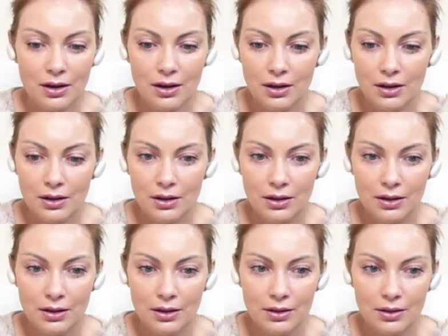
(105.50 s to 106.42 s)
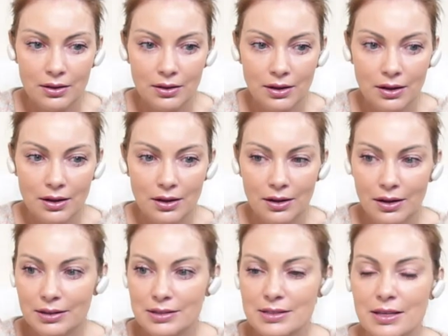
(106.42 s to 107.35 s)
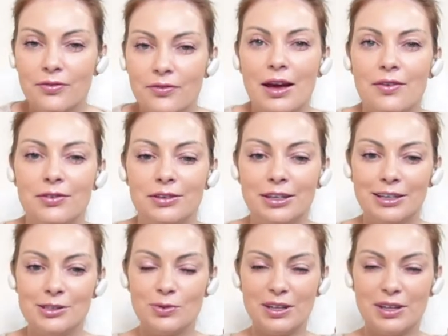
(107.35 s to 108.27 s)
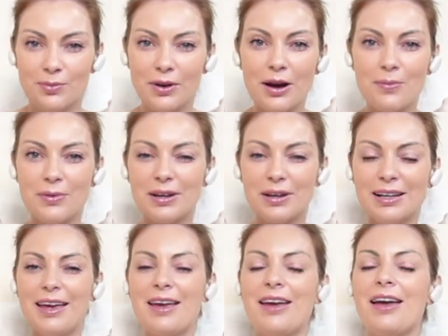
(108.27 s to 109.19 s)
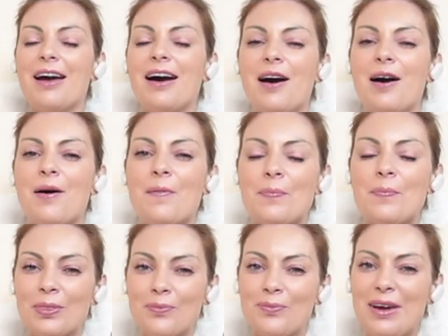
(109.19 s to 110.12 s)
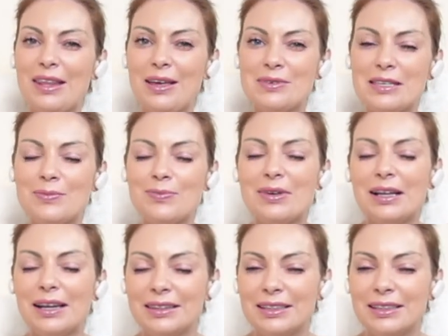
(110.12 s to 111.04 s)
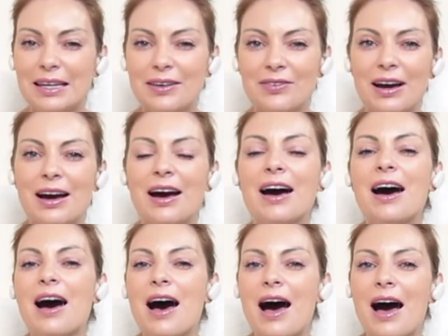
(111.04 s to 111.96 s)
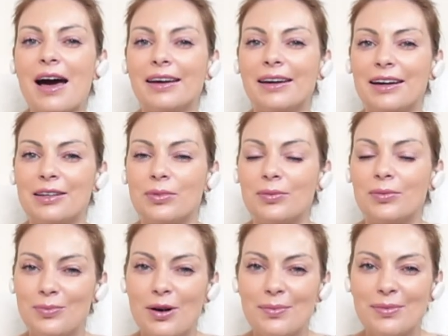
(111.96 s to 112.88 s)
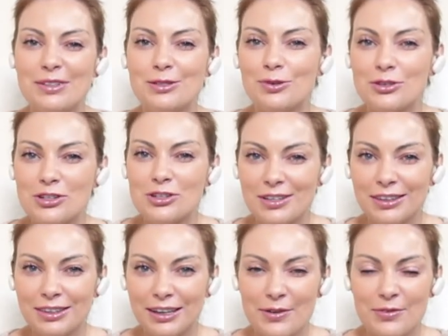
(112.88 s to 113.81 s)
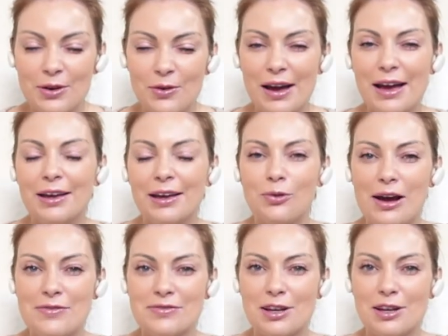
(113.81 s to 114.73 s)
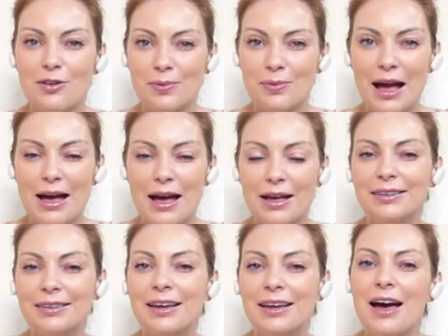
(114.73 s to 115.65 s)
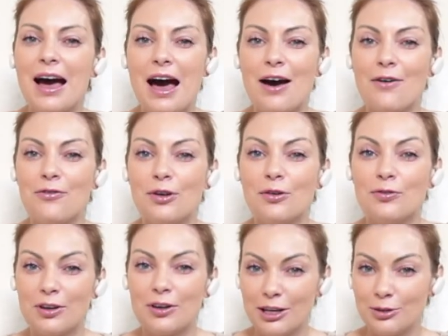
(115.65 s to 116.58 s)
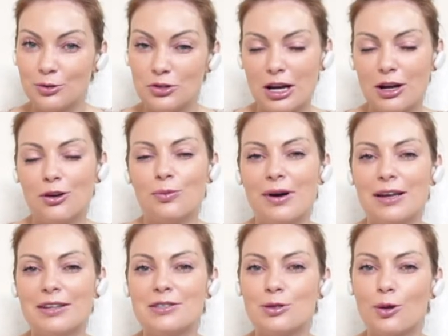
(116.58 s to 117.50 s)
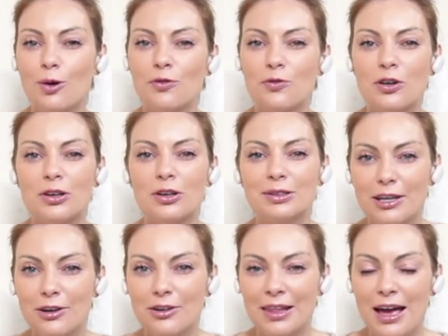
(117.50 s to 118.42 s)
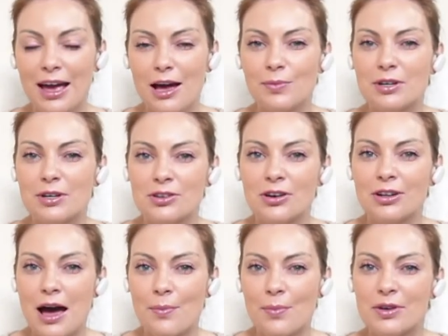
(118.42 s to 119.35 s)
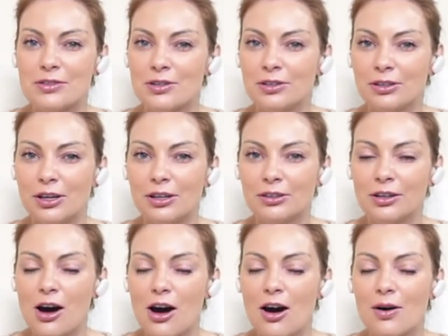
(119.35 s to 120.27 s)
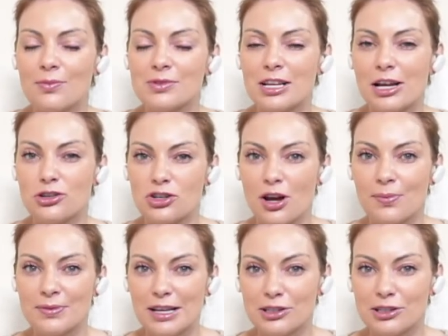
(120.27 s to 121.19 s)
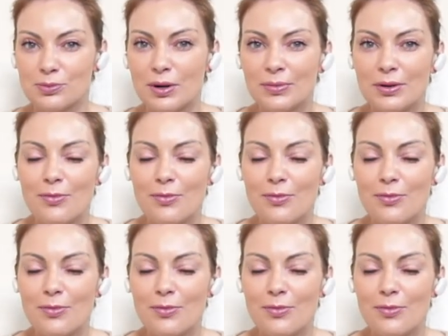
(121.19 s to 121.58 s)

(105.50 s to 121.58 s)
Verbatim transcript: Oh, let's see if everything is working properly. Um, my name is Emilia Taniva. I run Bubbly Moments, which is a travel and lifestyle brand. Uh, feel free to check out my storefront here on Amazon, amazon.com slash shop slash